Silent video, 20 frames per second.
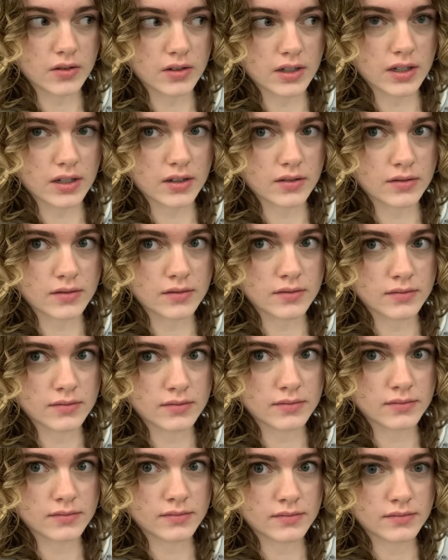now.
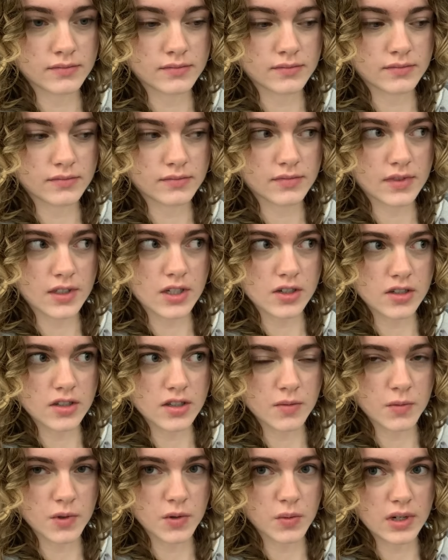There's
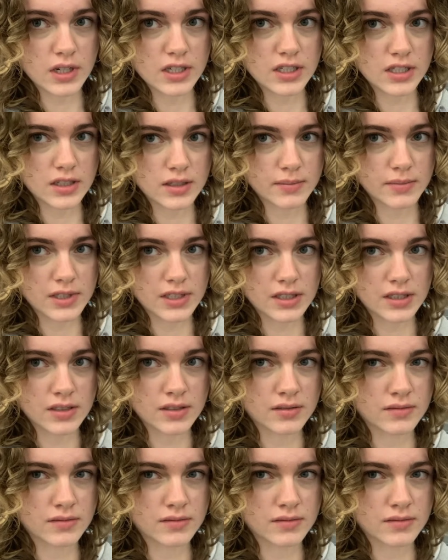someone watching me.